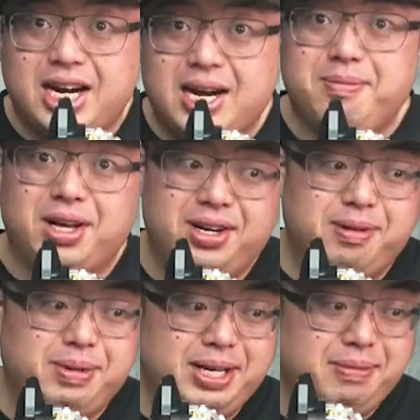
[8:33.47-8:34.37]
other than
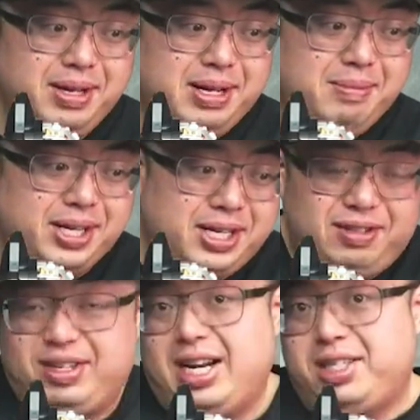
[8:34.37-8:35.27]
me, because if you
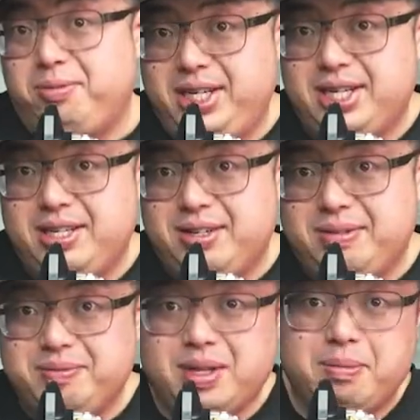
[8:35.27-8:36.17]
can actually read it,
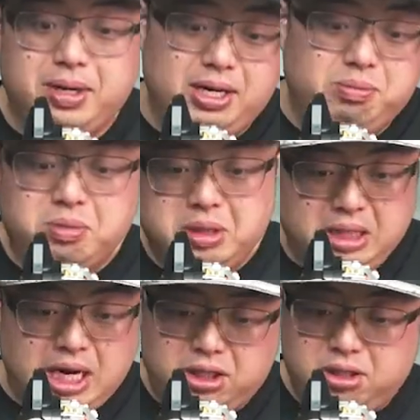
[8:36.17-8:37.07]
but
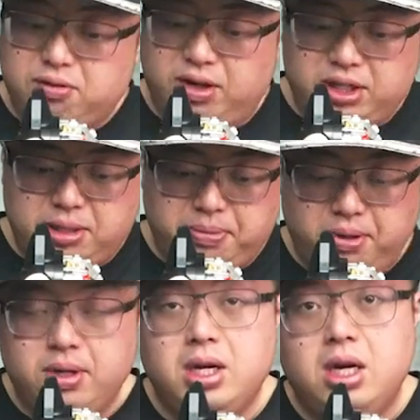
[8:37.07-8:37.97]
actually it's very simple.
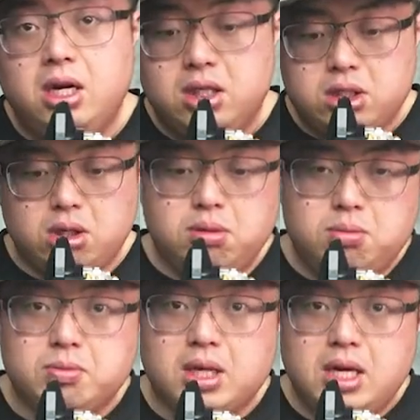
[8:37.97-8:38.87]
So,
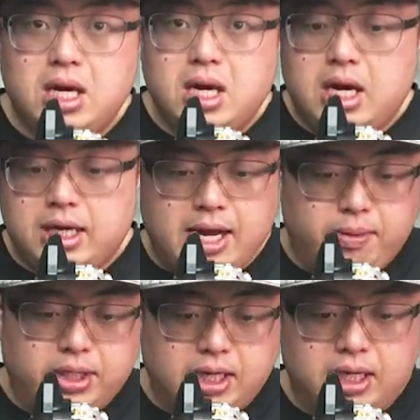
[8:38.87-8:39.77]
can't
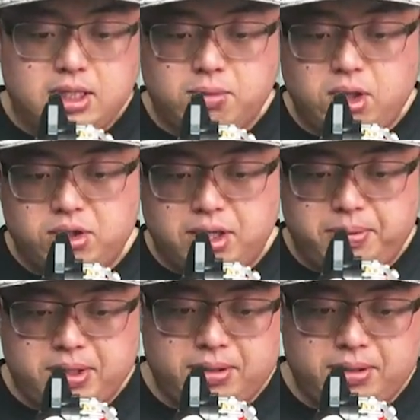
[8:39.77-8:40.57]
wait to get in some close-ups.